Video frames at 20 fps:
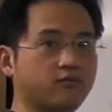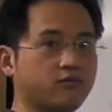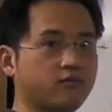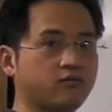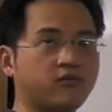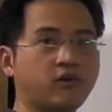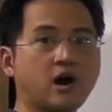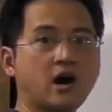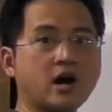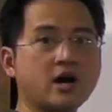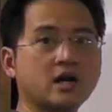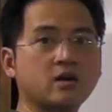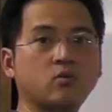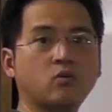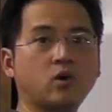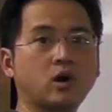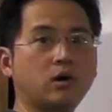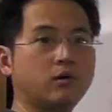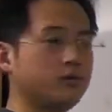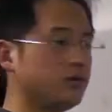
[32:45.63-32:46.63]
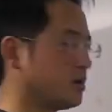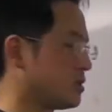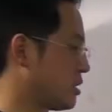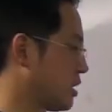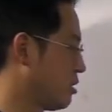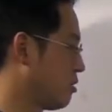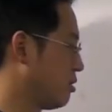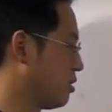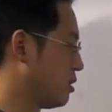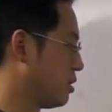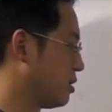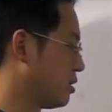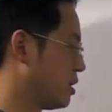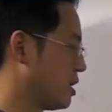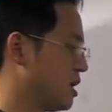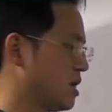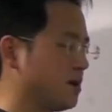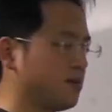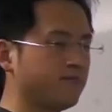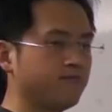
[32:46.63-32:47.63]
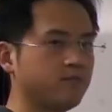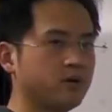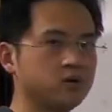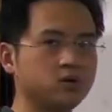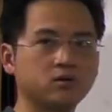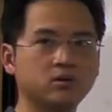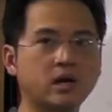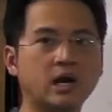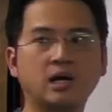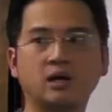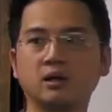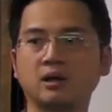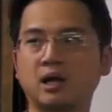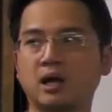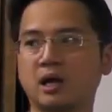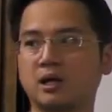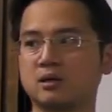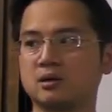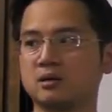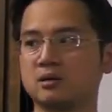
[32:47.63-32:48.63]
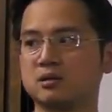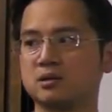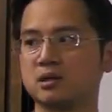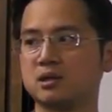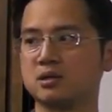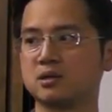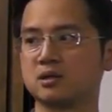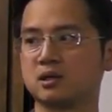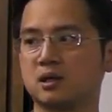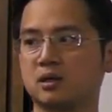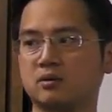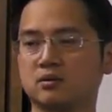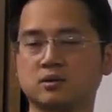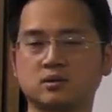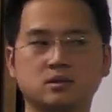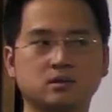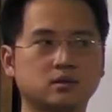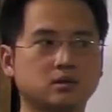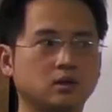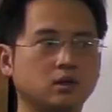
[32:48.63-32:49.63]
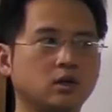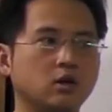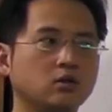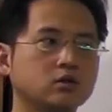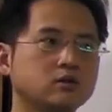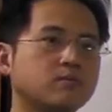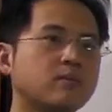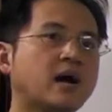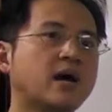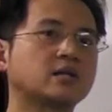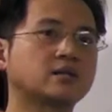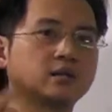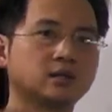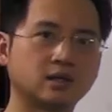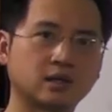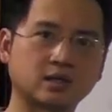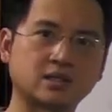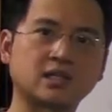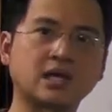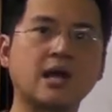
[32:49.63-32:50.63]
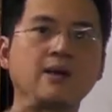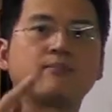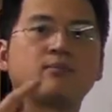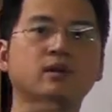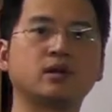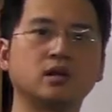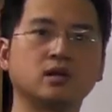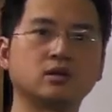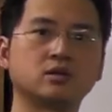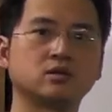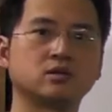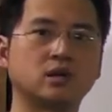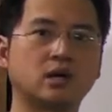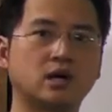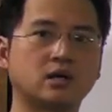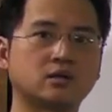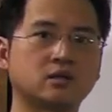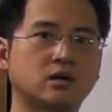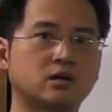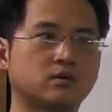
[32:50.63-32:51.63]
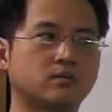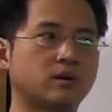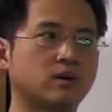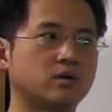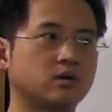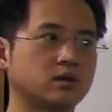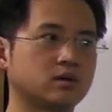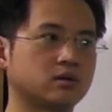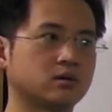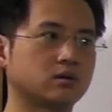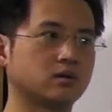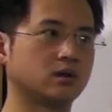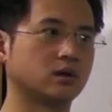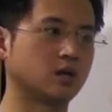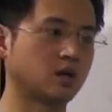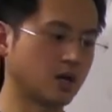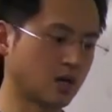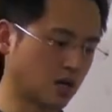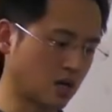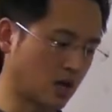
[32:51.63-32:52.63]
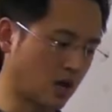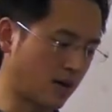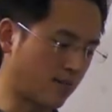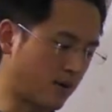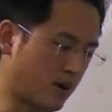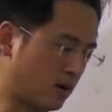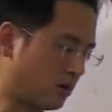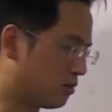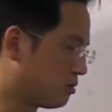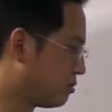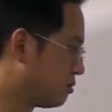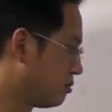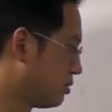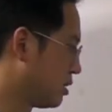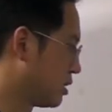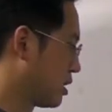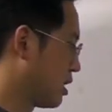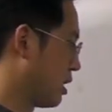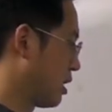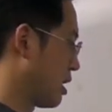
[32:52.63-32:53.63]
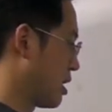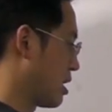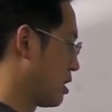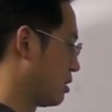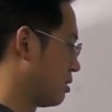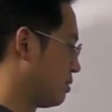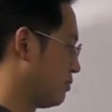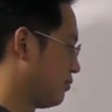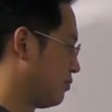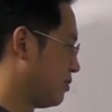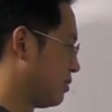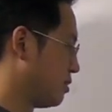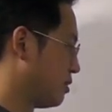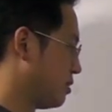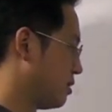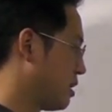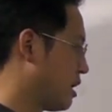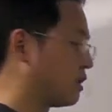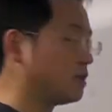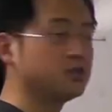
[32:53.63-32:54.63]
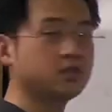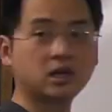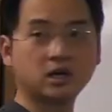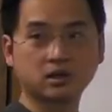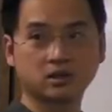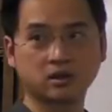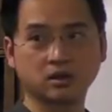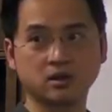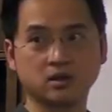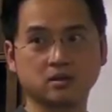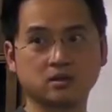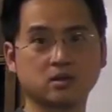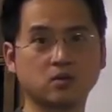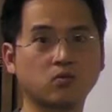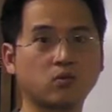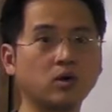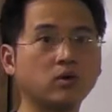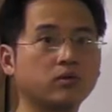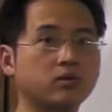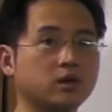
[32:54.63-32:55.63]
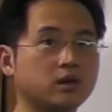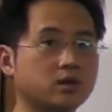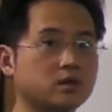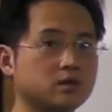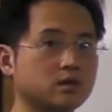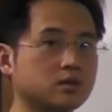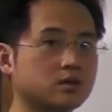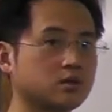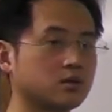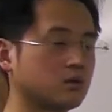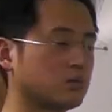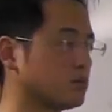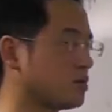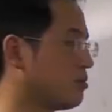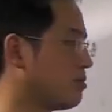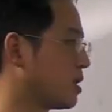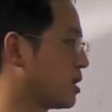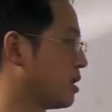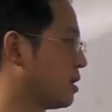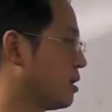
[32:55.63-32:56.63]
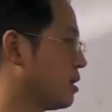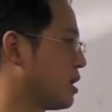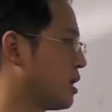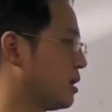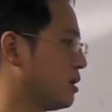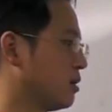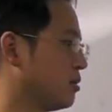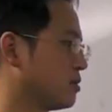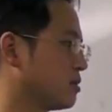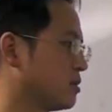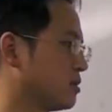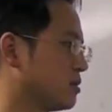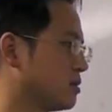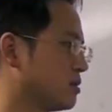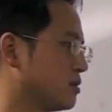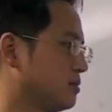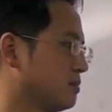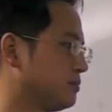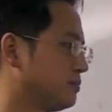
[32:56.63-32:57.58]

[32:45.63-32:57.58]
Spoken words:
fine and well in this area, but you're not looking at the disease cells. So it goes back to that sampling issue that I talked about yesterday, about looking at non-junk things, the real things, in terms of making a diagnosis.